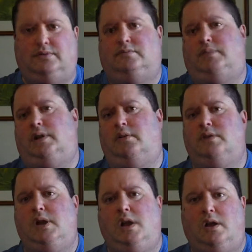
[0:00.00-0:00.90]
below.
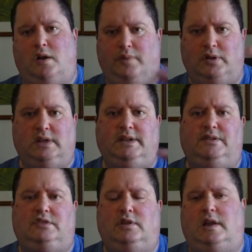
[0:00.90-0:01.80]
I'll put links
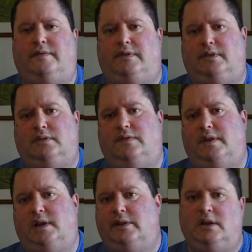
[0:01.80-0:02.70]
to everything in
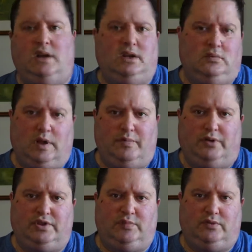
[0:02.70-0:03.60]
there where
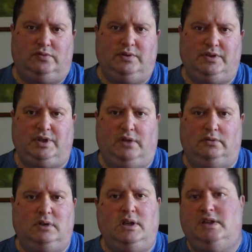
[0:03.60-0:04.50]
possible. So
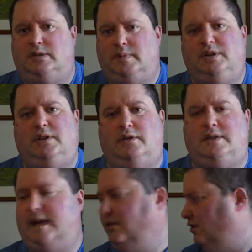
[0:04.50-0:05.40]
especially those
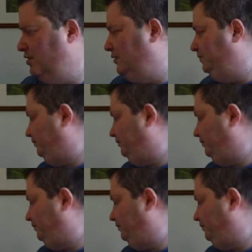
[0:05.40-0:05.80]
Ankers,